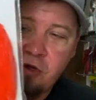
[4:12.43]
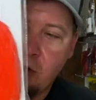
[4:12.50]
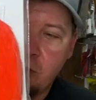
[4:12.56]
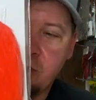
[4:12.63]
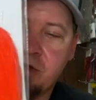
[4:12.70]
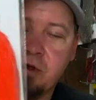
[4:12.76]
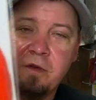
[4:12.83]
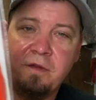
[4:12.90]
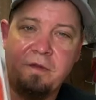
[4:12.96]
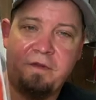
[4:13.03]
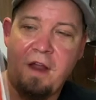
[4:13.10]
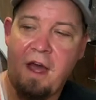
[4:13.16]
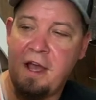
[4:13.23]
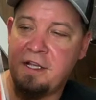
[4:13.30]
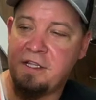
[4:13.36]
coastal
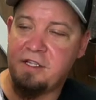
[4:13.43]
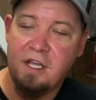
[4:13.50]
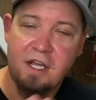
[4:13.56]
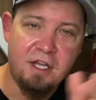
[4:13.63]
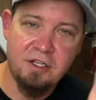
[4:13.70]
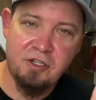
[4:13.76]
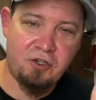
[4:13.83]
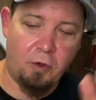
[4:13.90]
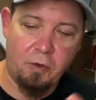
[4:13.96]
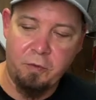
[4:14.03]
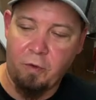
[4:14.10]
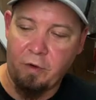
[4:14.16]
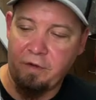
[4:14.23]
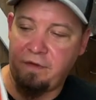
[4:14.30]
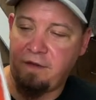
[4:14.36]
flies,
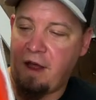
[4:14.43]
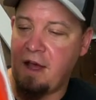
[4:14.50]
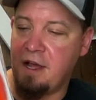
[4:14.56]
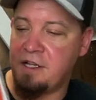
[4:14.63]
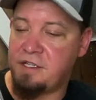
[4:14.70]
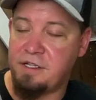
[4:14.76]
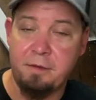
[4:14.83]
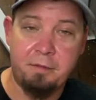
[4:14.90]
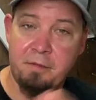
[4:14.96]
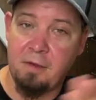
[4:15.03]
saltwater flies,